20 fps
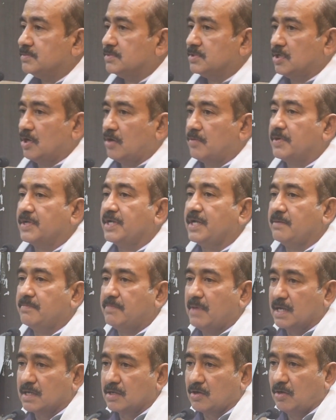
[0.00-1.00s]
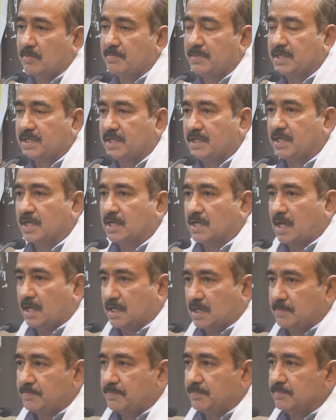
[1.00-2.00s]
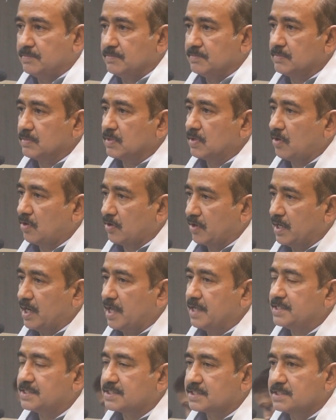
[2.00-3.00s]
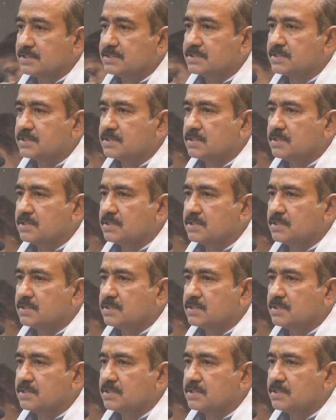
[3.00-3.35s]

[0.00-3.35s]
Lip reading: Navanirman Committee and other organizations,